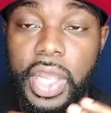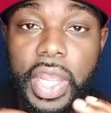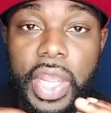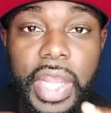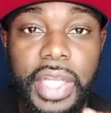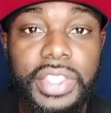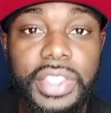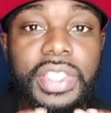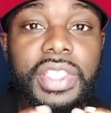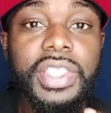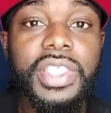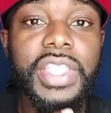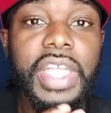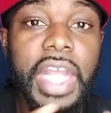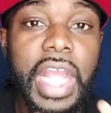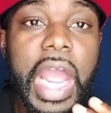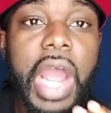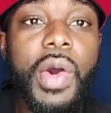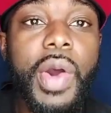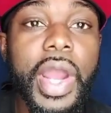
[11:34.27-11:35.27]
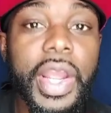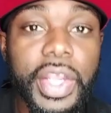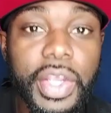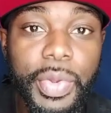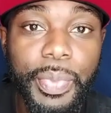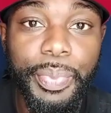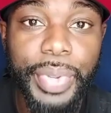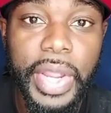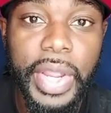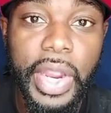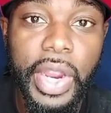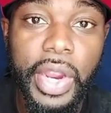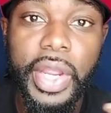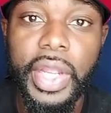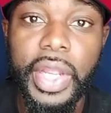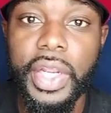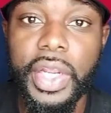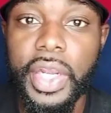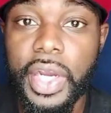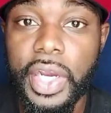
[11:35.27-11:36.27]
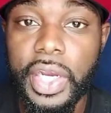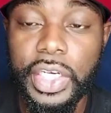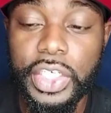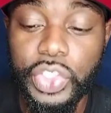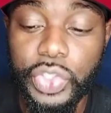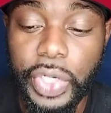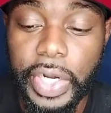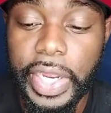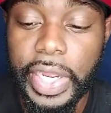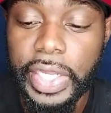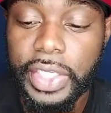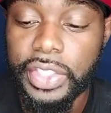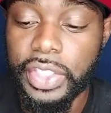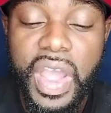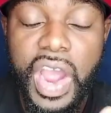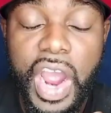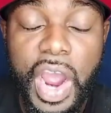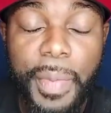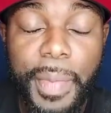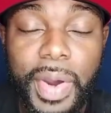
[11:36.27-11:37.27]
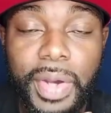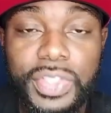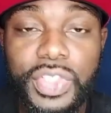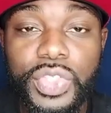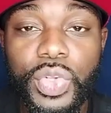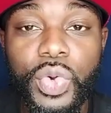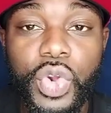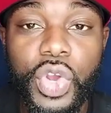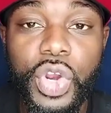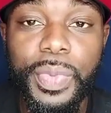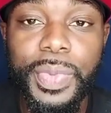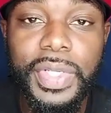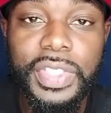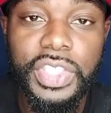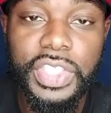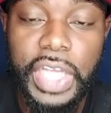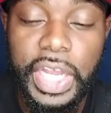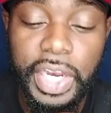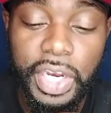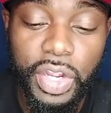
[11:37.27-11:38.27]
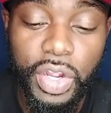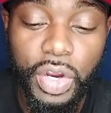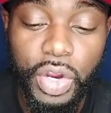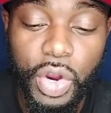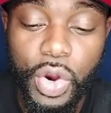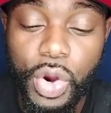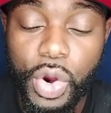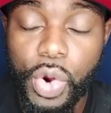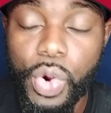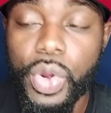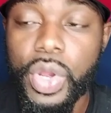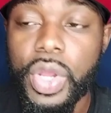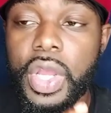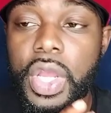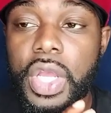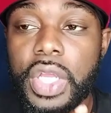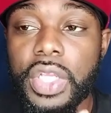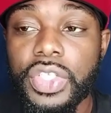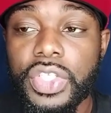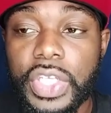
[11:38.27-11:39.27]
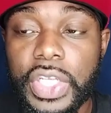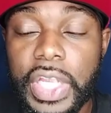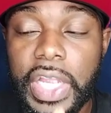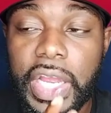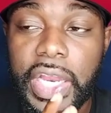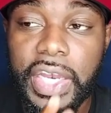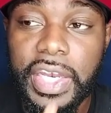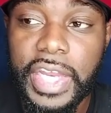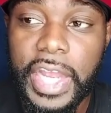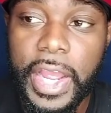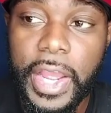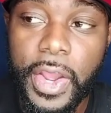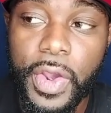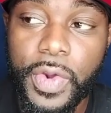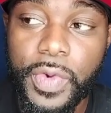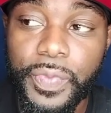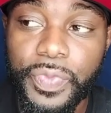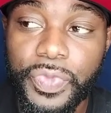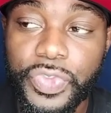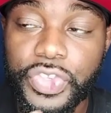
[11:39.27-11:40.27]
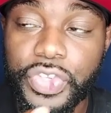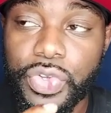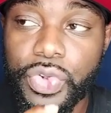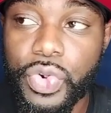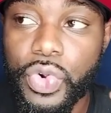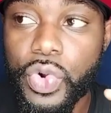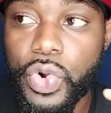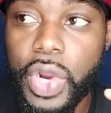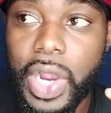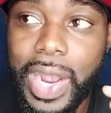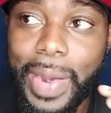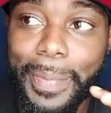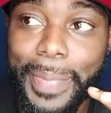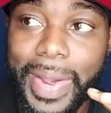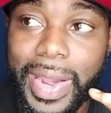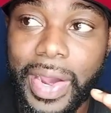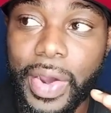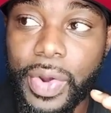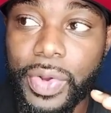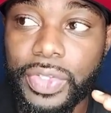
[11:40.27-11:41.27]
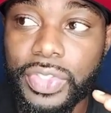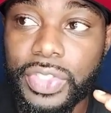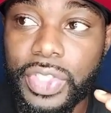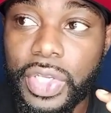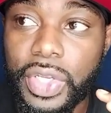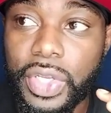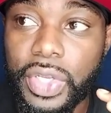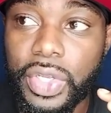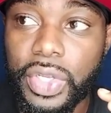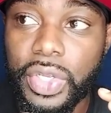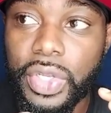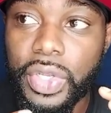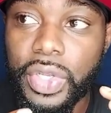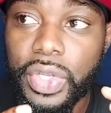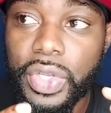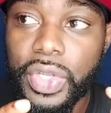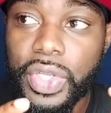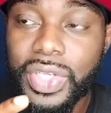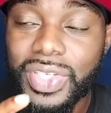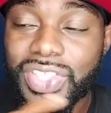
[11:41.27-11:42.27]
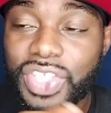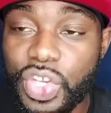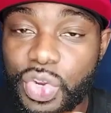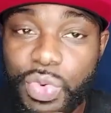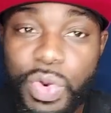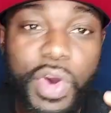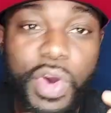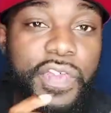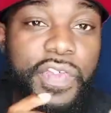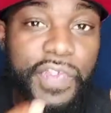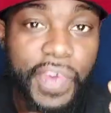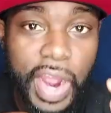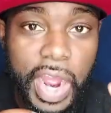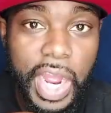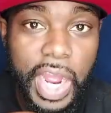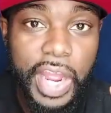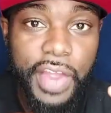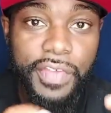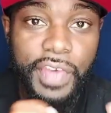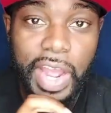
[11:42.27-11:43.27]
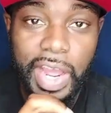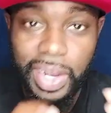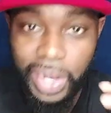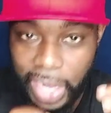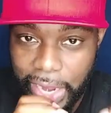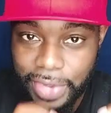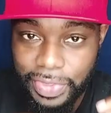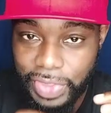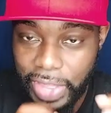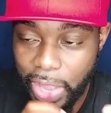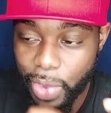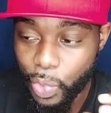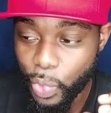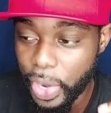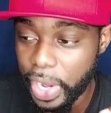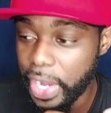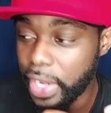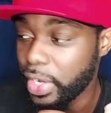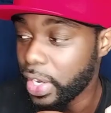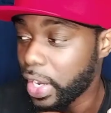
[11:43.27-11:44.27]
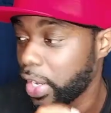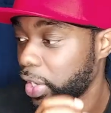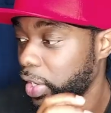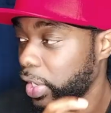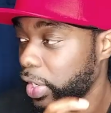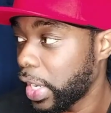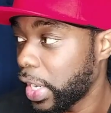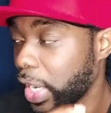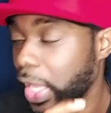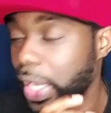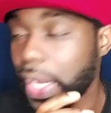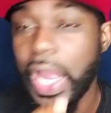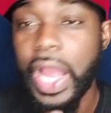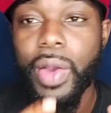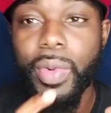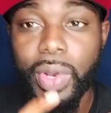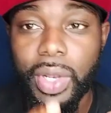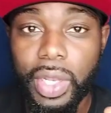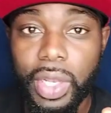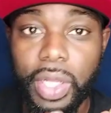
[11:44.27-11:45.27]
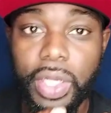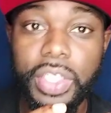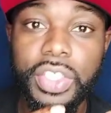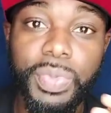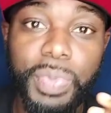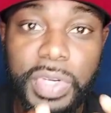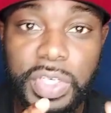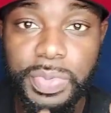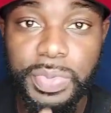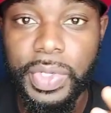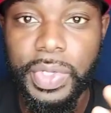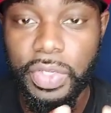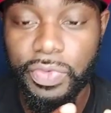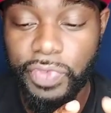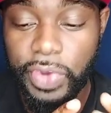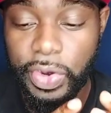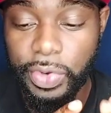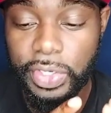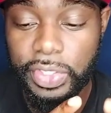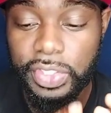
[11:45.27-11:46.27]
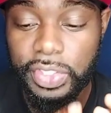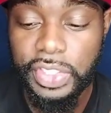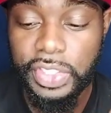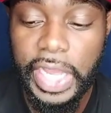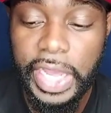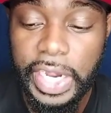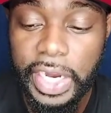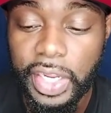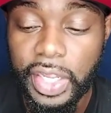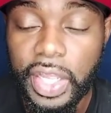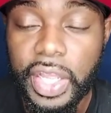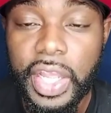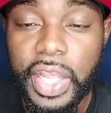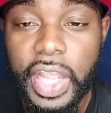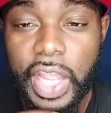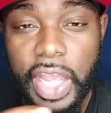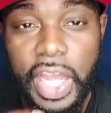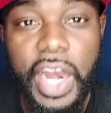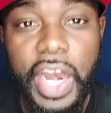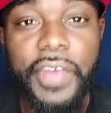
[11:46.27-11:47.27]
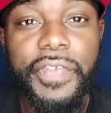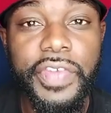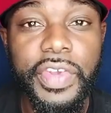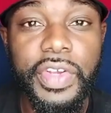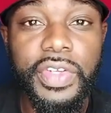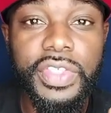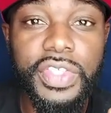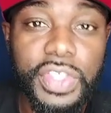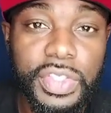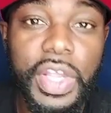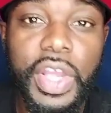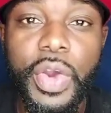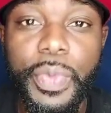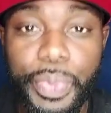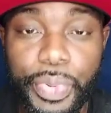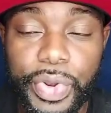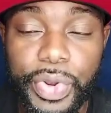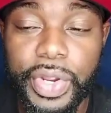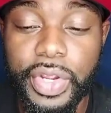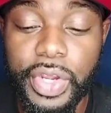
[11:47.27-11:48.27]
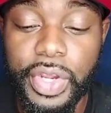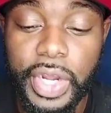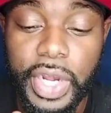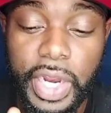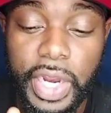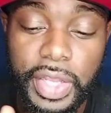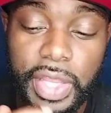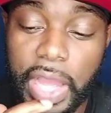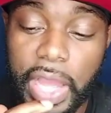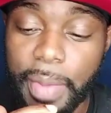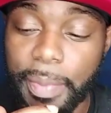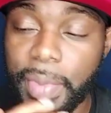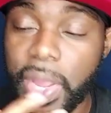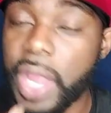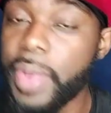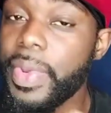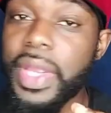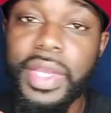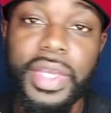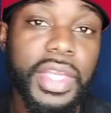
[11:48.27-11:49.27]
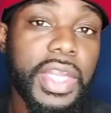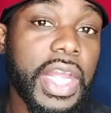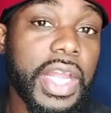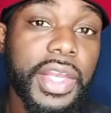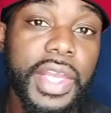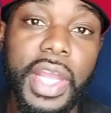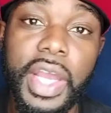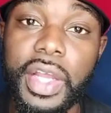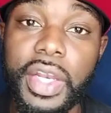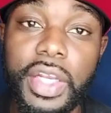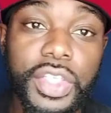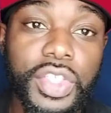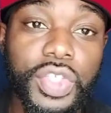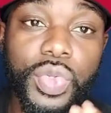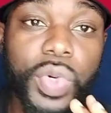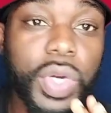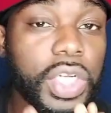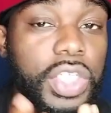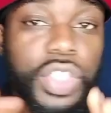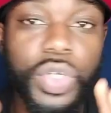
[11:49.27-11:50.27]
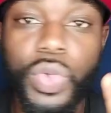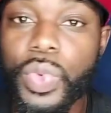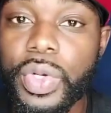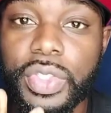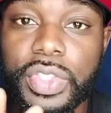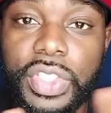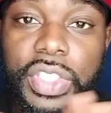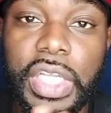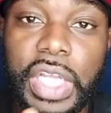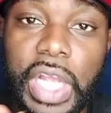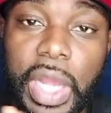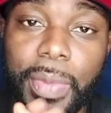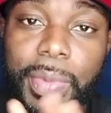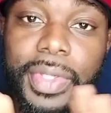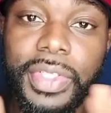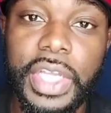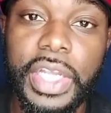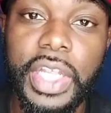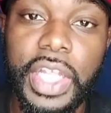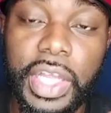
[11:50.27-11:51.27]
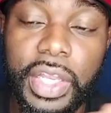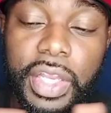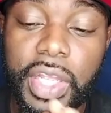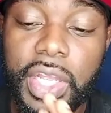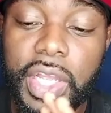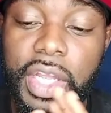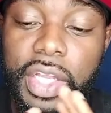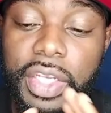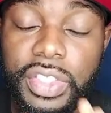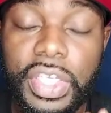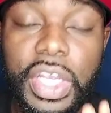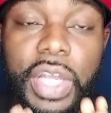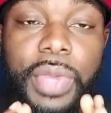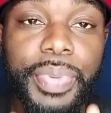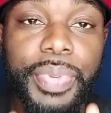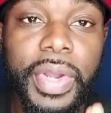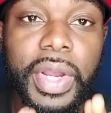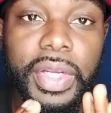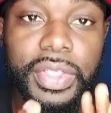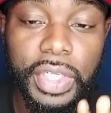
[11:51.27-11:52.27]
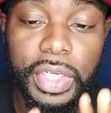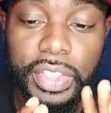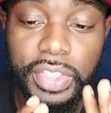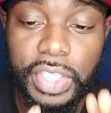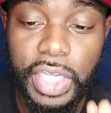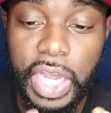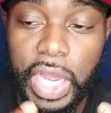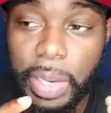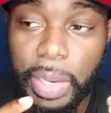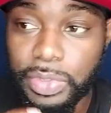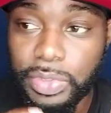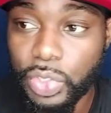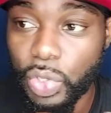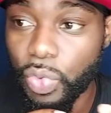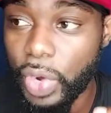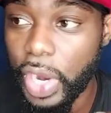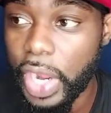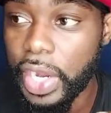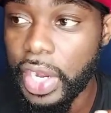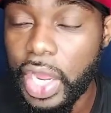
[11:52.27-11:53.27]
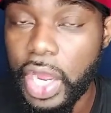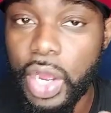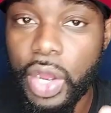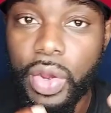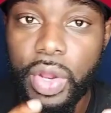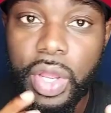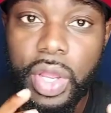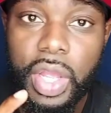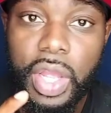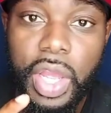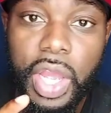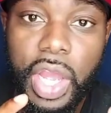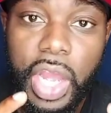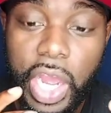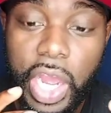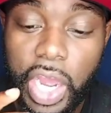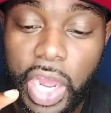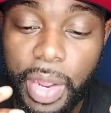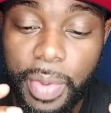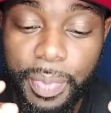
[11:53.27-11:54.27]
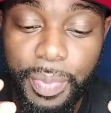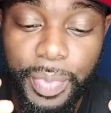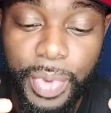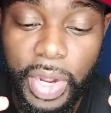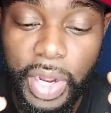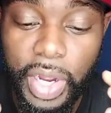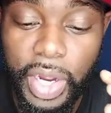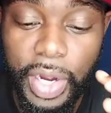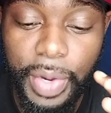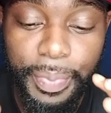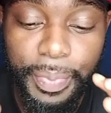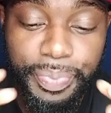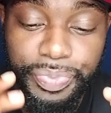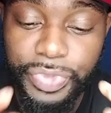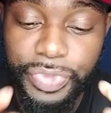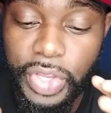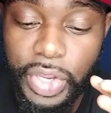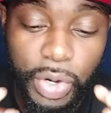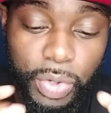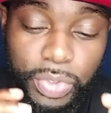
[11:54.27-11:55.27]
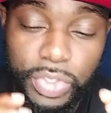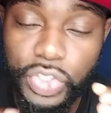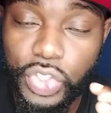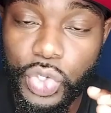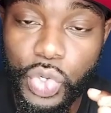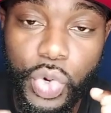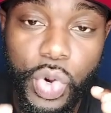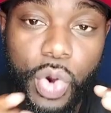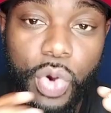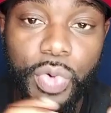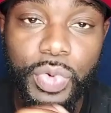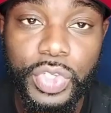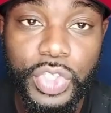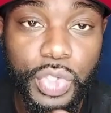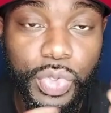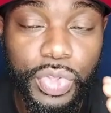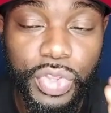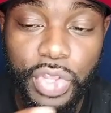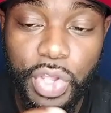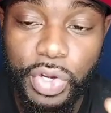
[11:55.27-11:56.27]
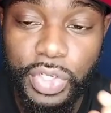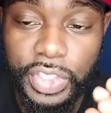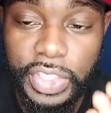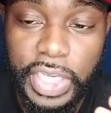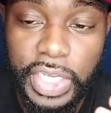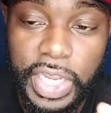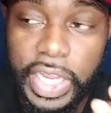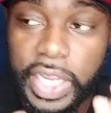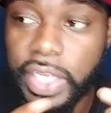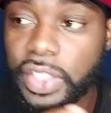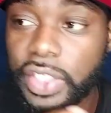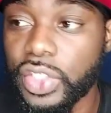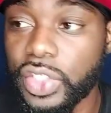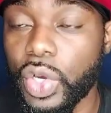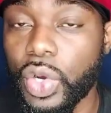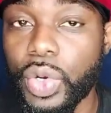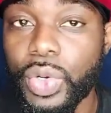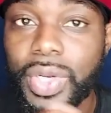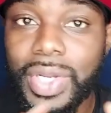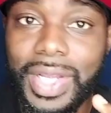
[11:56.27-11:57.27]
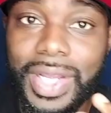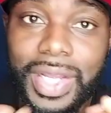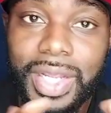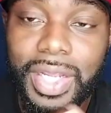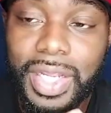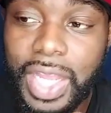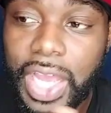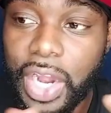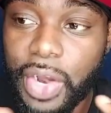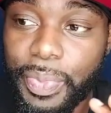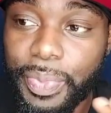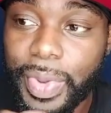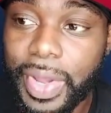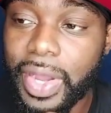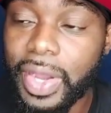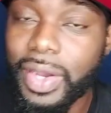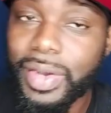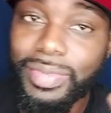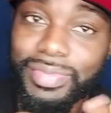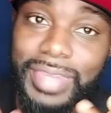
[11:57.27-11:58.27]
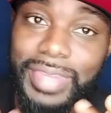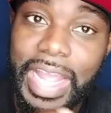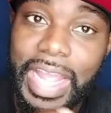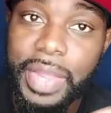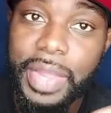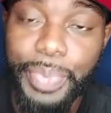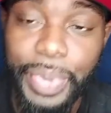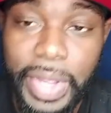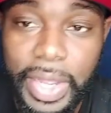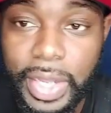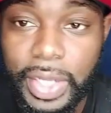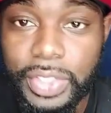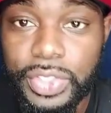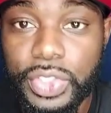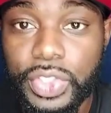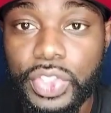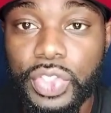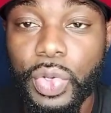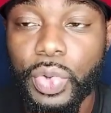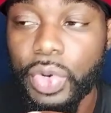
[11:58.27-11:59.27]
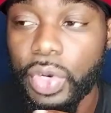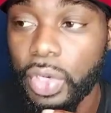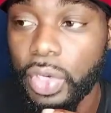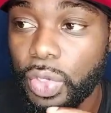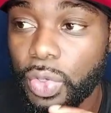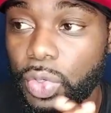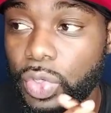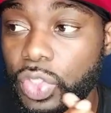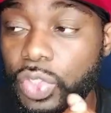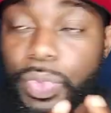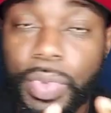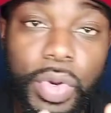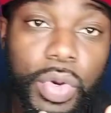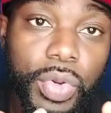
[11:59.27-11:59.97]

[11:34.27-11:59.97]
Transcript: and just see how I compare and contrast. I'm also going to be setting a goal to get down to about 205. I like that weight. I like how it looks. It makes me look very aesthetic. And I feel still pretty good at that. Maybe get down to 200. We'll see. I'm going to take it 10 pounds at a time. So right now, I'm, 213, so got about 8 pounds or so to lose, but